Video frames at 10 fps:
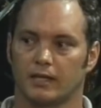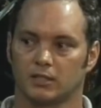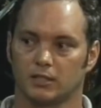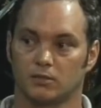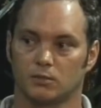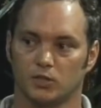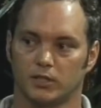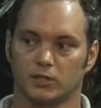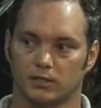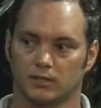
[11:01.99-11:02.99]
stick to the
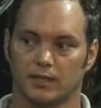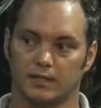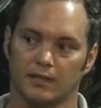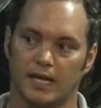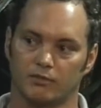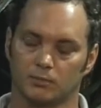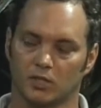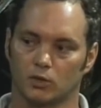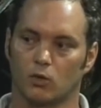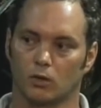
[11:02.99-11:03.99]
munitions that didn't have as
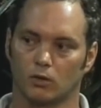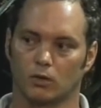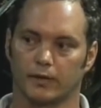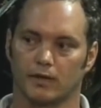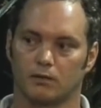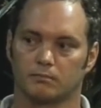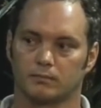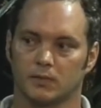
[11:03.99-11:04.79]
much coral growing on them.